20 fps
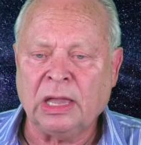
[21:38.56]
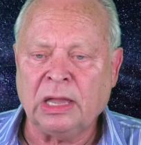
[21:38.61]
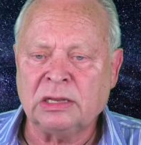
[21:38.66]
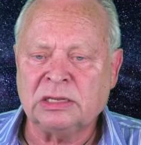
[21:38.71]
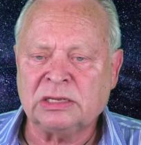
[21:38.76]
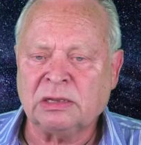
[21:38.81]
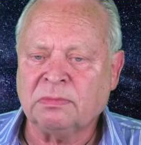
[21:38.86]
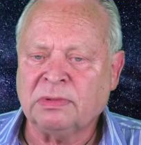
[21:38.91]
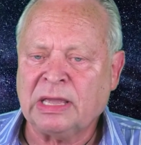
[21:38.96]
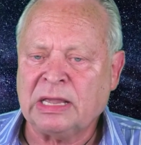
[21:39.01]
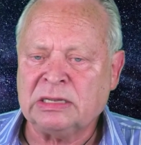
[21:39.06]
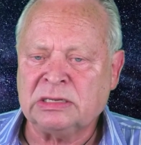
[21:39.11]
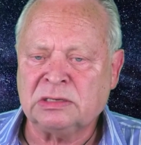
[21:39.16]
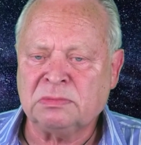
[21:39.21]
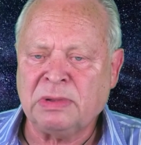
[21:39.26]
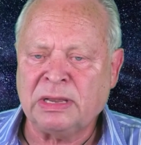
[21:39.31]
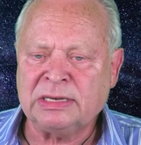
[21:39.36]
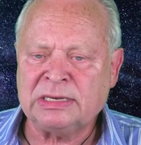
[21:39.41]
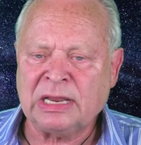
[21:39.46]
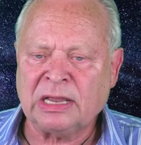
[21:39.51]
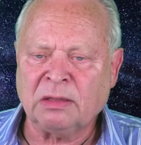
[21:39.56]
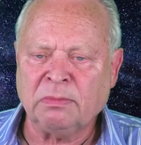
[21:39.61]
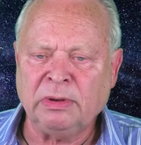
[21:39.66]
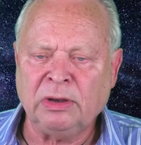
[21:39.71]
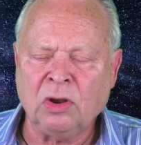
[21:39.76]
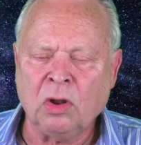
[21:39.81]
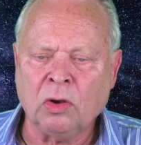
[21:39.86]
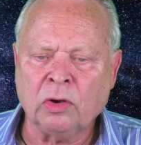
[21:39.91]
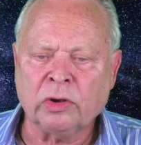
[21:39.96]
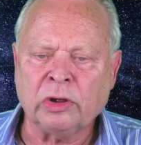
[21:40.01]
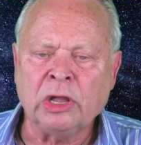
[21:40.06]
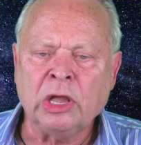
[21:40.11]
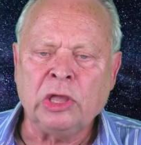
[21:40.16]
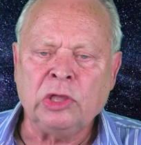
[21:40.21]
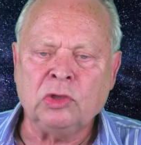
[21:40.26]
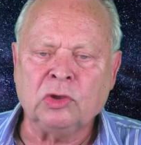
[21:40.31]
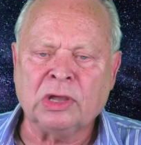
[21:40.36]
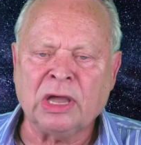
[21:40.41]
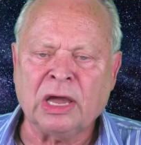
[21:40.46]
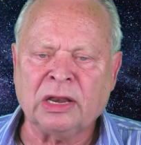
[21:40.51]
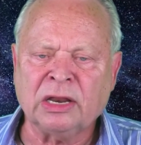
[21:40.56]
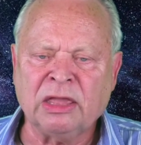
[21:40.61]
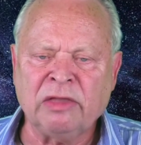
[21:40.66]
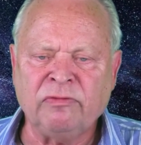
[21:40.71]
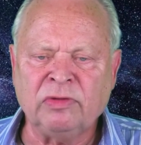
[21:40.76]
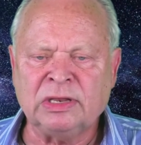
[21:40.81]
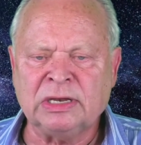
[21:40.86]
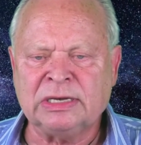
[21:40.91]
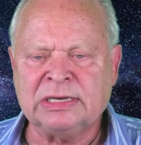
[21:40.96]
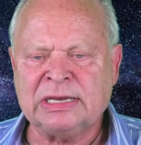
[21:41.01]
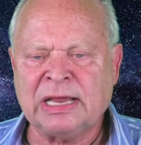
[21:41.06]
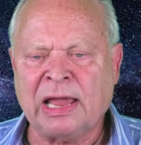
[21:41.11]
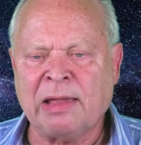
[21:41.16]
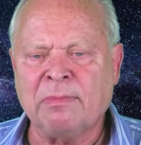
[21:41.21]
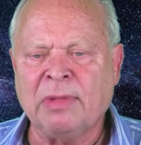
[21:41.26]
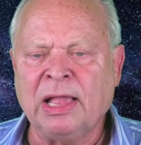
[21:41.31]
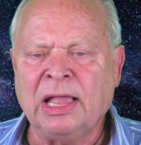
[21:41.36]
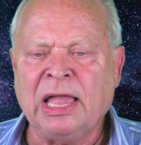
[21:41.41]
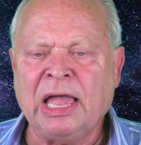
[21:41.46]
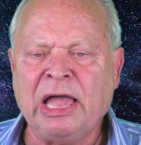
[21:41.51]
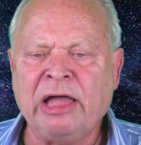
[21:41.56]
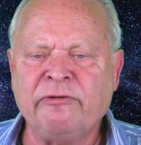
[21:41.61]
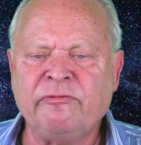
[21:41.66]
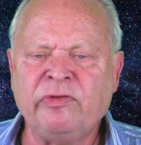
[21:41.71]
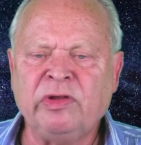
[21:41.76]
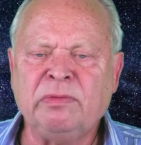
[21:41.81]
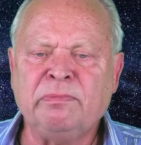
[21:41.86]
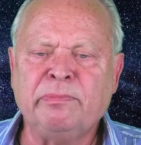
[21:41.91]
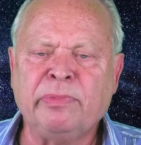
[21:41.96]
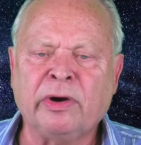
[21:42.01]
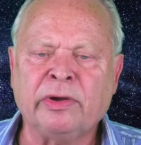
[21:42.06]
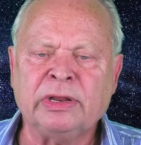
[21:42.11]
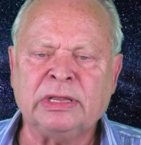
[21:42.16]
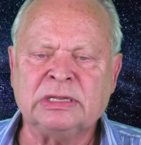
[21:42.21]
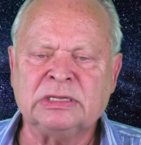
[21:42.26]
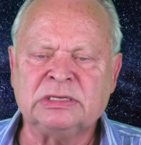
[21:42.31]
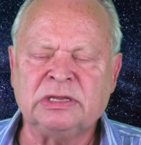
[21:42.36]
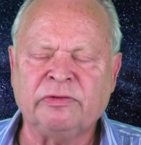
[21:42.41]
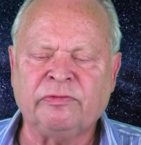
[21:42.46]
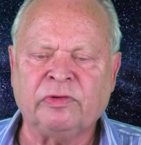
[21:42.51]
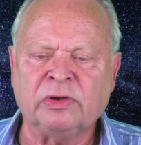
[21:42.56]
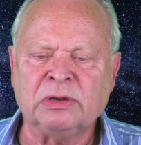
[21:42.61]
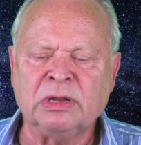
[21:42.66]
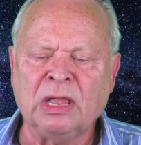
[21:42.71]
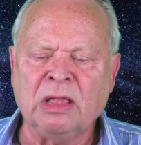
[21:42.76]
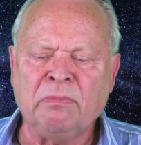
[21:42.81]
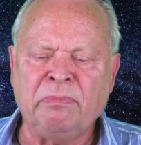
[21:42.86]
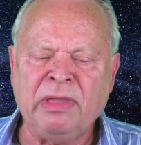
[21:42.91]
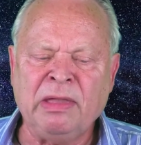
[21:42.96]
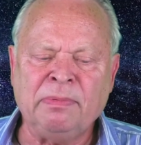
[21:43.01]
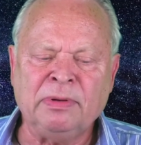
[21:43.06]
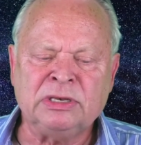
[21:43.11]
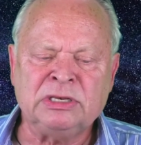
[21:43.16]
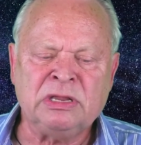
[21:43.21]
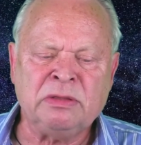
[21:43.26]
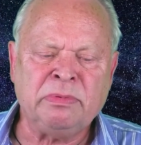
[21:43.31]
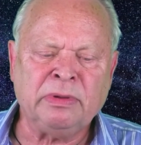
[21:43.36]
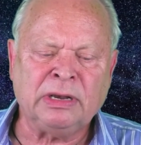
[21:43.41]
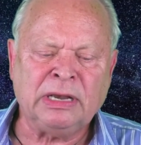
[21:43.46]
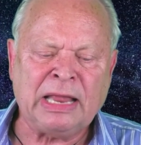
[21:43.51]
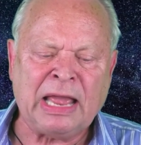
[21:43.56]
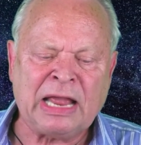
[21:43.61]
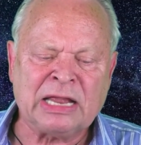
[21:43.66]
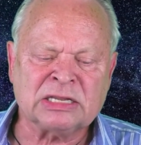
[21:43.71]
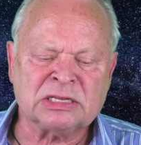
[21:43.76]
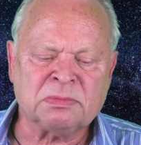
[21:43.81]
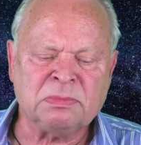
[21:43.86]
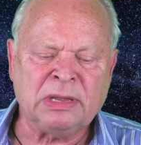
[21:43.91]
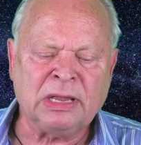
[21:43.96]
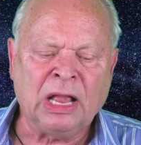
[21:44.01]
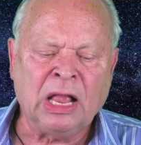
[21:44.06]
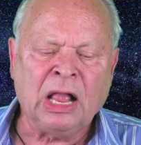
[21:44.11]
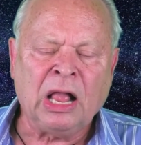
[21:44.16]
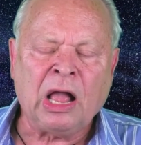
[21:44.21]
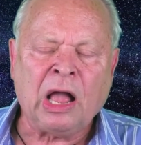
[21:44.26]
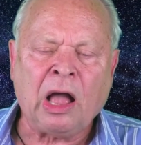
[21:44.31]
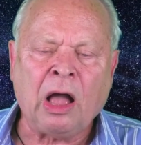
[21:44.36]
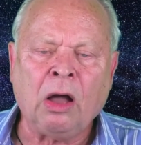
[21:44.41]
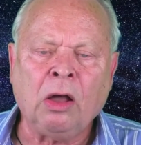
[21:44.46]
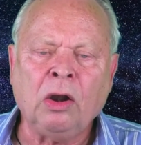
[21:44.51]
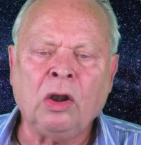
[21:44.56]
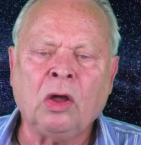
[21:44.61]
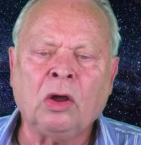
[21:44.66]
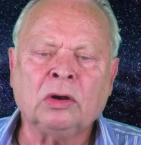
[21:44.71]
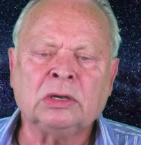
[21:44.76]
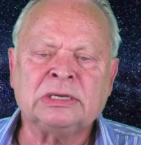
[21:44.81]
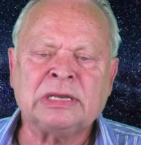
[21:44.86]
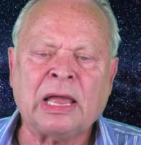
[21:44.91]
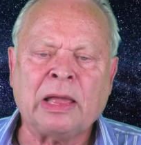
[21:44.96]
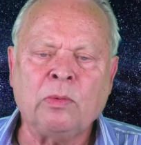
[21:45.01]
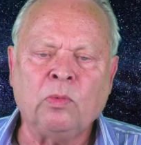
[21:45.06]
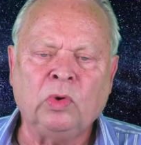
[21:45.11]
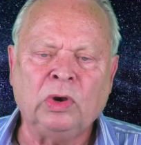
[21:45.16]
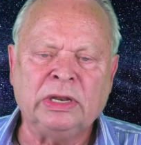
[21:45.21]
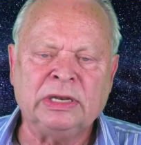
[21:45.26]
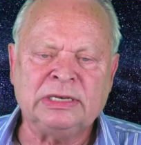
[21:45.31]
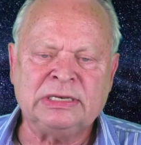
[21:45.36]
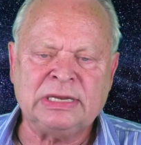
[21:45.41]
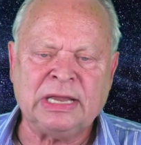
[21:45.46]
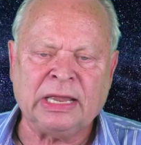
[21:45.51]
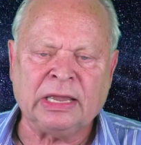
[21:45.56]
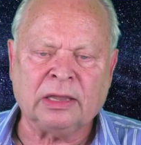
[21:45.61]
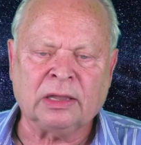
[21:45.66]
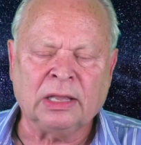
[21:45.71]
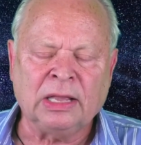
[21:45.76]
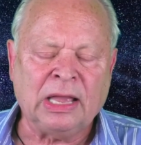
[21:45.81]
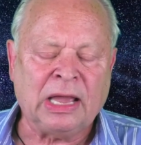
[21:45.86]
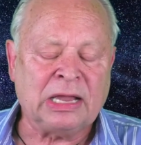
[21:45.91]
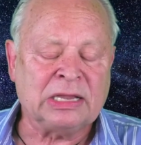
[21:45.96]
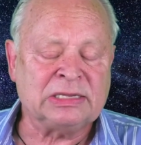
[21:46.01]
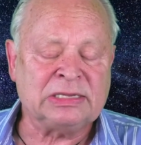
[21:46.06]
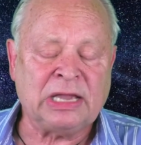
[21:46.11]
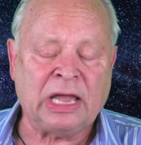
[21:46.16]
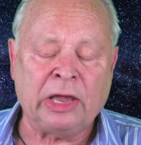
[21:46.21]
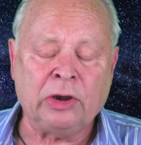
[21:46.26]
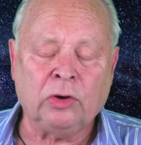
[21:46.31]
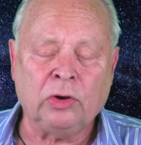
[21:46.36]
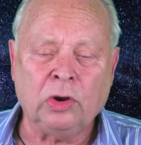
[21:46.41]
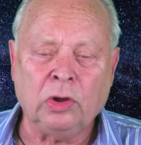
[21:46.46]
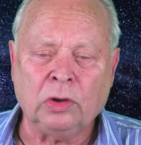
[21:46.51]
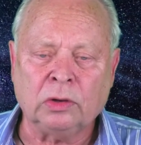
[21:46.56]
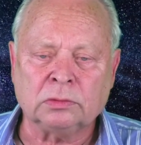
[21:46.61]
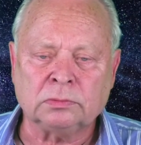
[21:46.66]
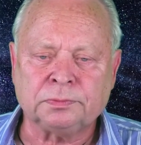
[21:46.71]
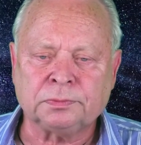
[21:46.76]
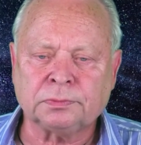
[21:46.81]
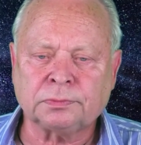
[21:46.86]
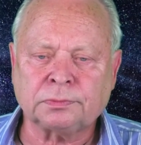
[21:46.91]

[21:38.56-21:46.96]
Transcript: In some cases may take a bit longer. You got to give it the time. Every body is different. People typically ask me, how long time will it take? I say, I don't know.